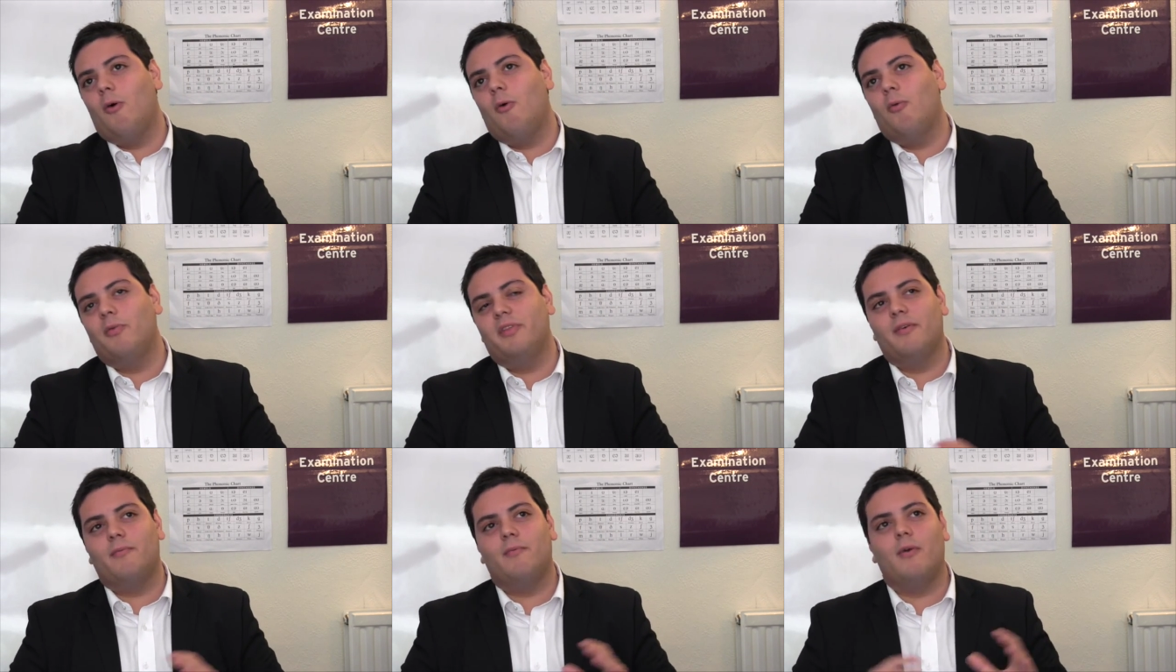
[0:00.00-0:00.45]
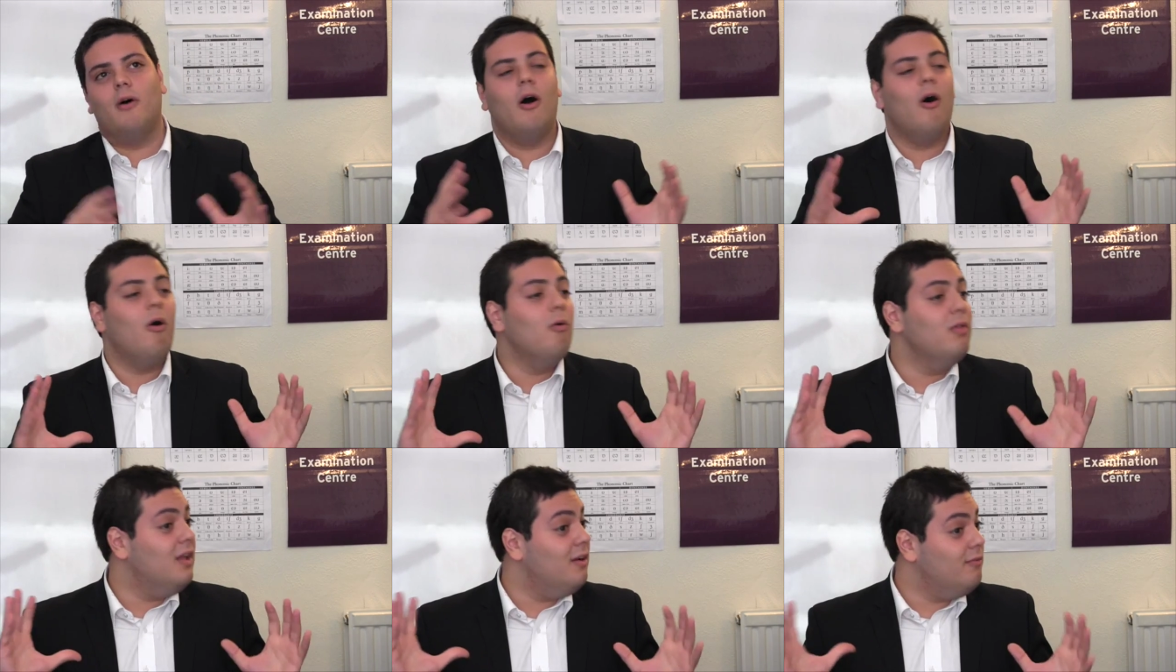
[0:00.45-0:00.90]

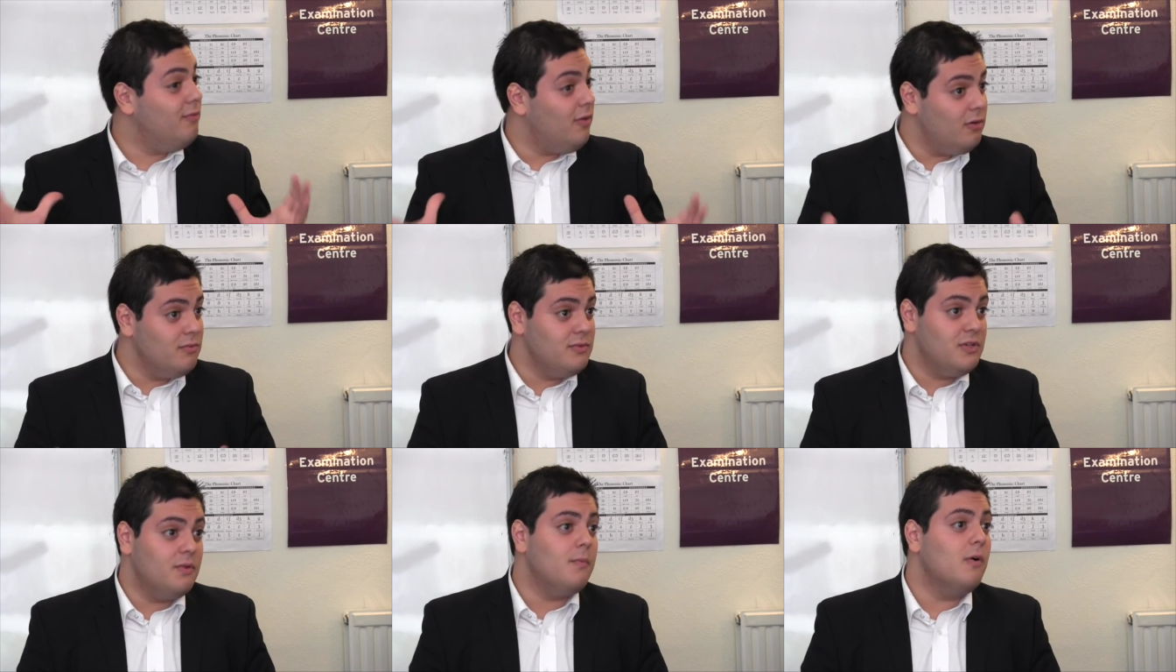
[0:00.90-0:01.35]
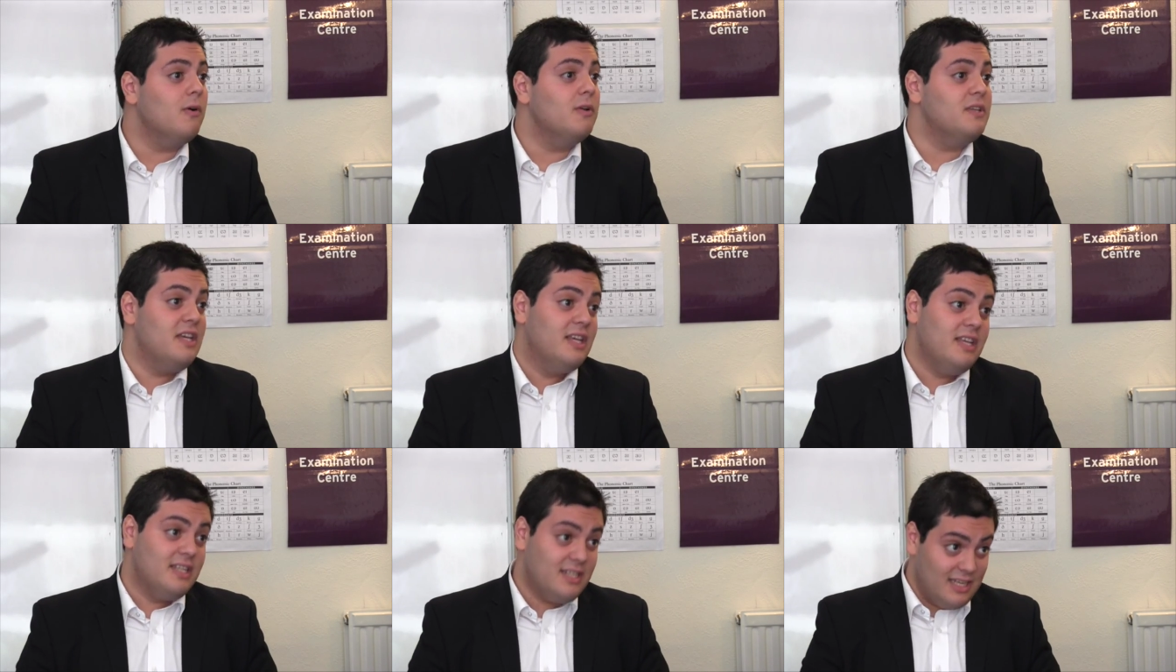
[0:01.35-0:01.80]
All around the
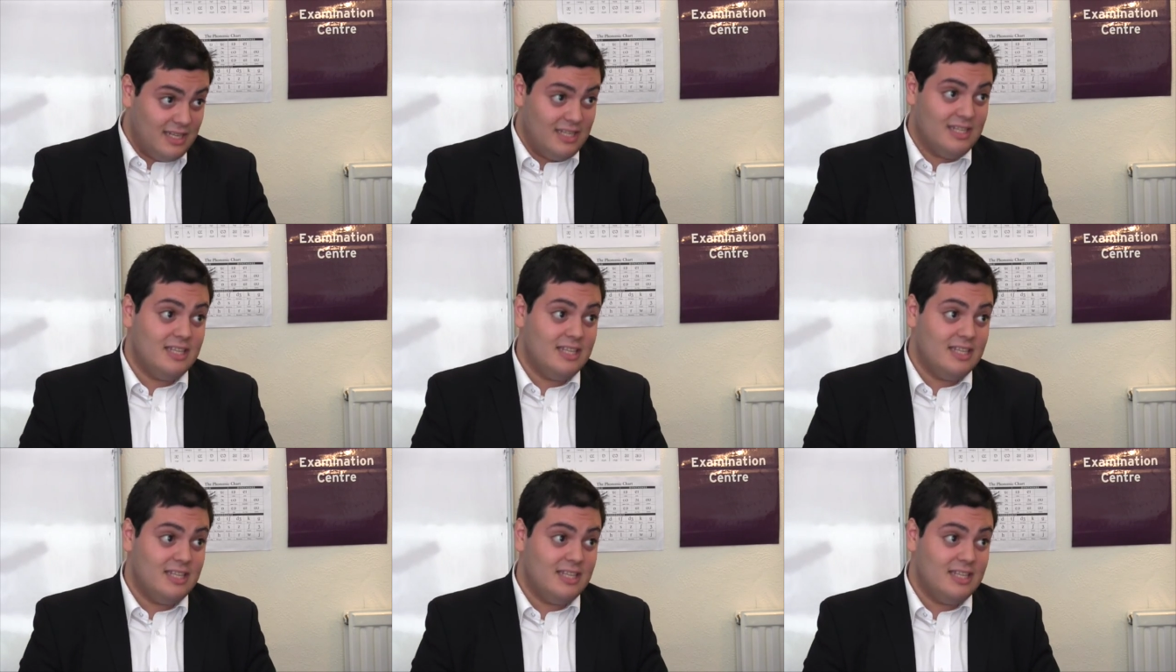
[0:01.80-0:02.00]
world is